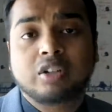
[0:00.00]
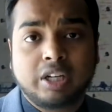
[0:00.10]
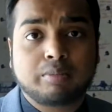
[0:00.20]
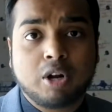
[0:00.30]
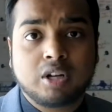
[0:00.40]
or
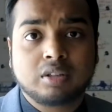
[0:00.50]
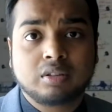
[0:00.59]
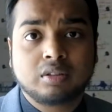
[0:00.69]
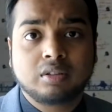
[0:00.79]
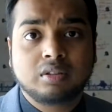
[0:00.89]
their product?
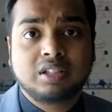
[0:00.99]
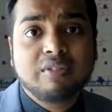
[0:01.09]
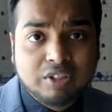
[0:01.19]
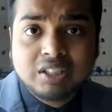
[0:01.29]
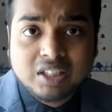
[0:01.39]

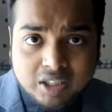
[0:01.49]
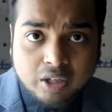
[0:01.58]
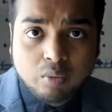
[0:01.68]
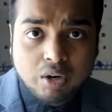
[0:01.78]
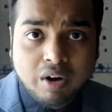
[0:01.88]
Definitely
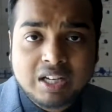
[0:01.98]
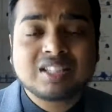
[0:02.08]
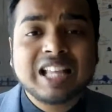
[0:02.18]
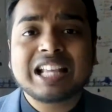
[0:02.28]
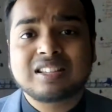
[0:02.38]
their one, right?
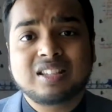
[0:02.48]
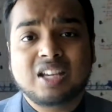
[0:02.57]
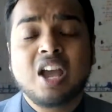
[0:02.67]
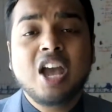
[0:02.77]
So that's the thing.